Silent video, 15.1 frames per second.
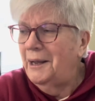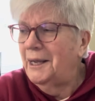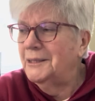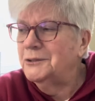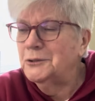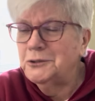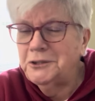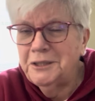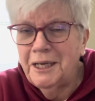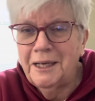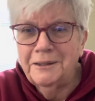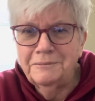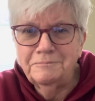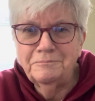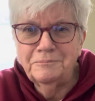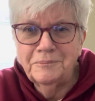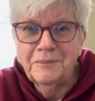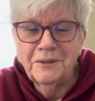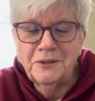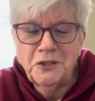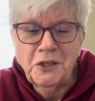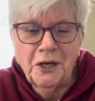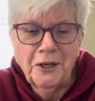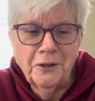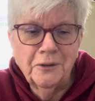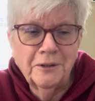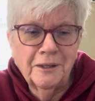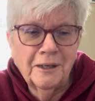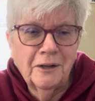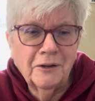And so she got, she hired uh,